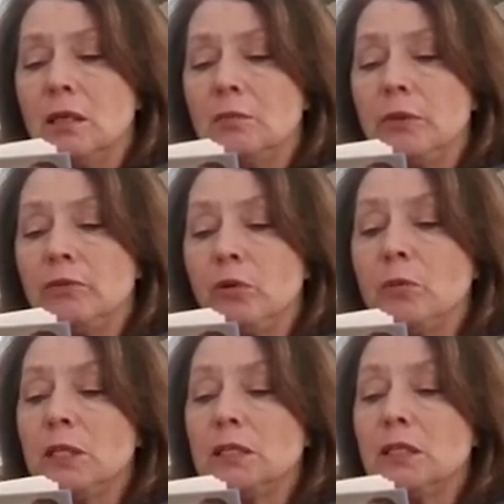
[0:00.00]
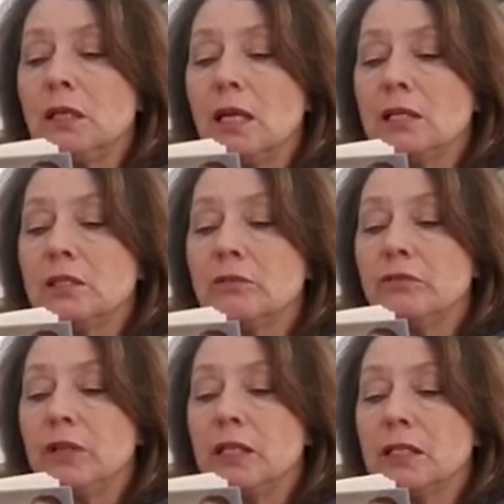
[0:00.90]
Before Melinda could answer,
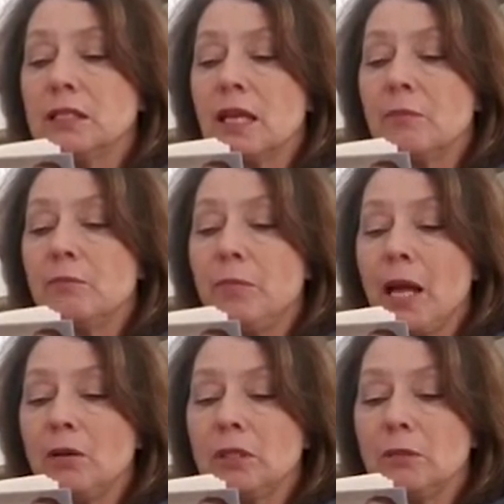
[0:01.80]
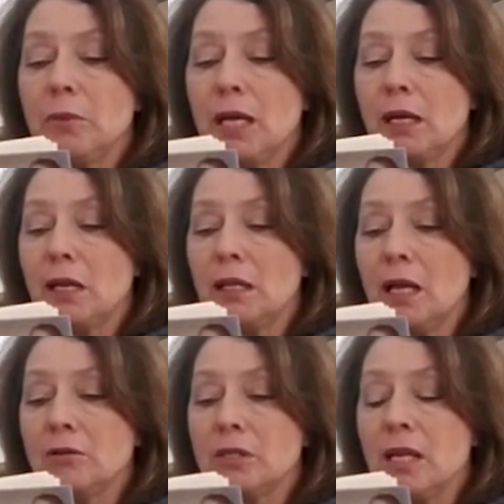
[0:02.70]
Felix came bounding back out of the
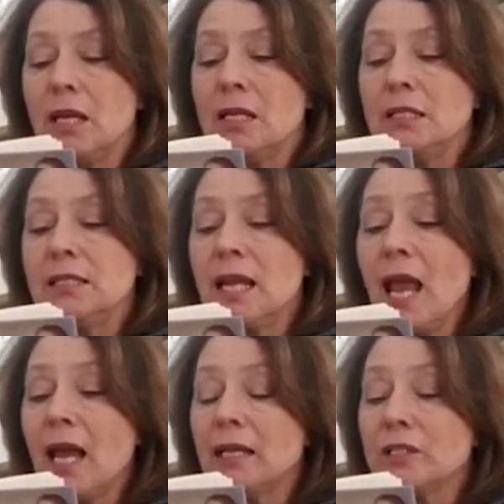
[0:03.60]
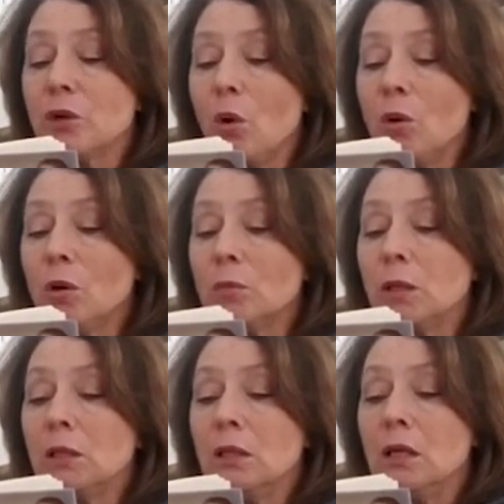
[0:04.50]
house. "Dad, it's
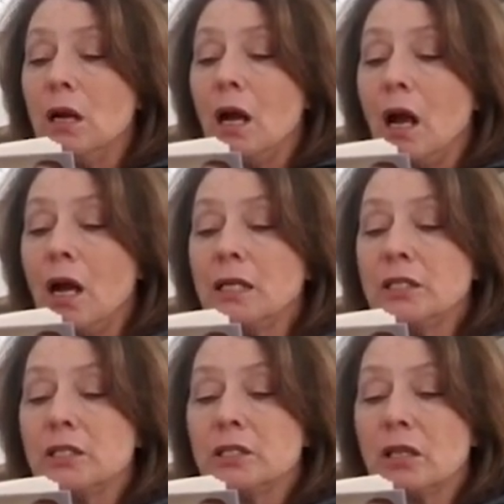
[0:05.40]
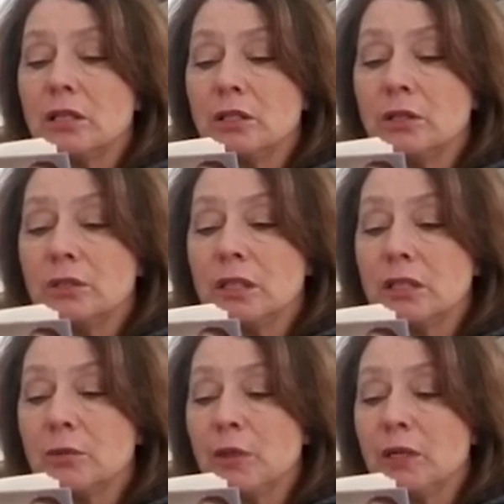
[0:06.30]
horrible. I just saw the news and
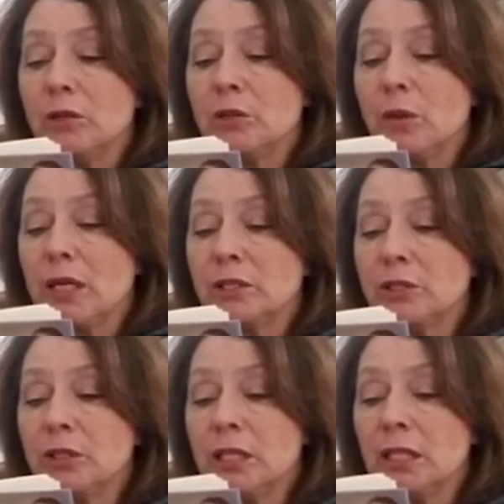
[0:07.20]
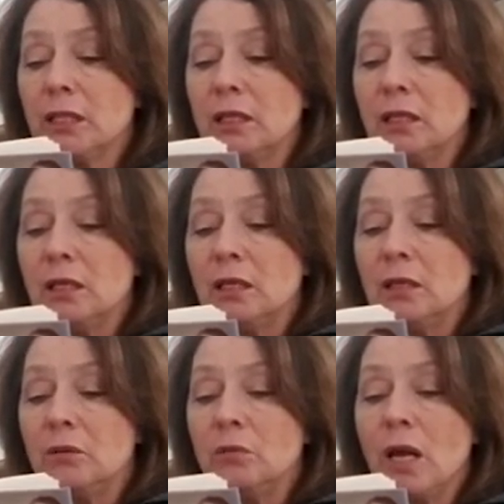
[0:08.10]
there's been an earthquake in Turkey,
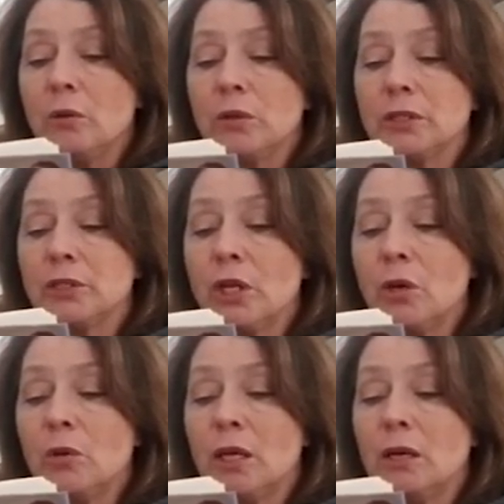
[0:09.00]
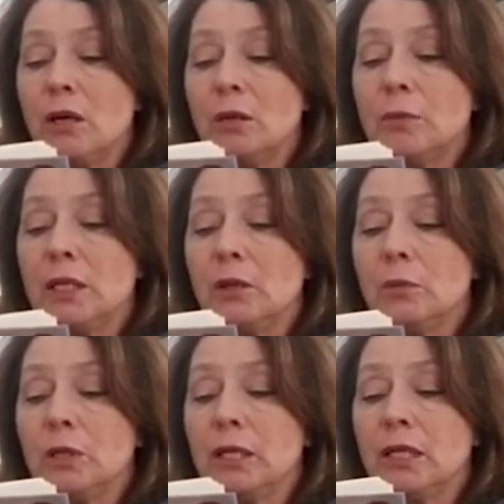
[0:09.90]
right where Joe and Harmony are
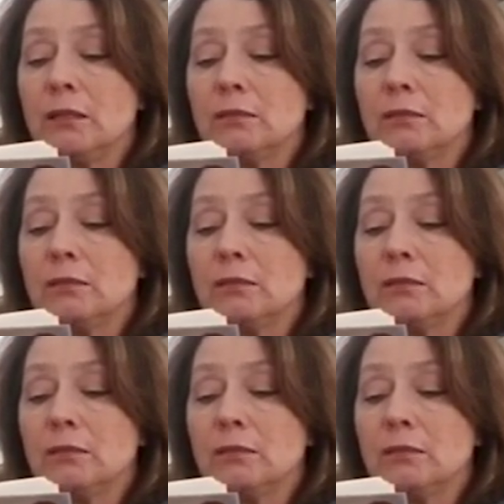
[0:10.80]
working."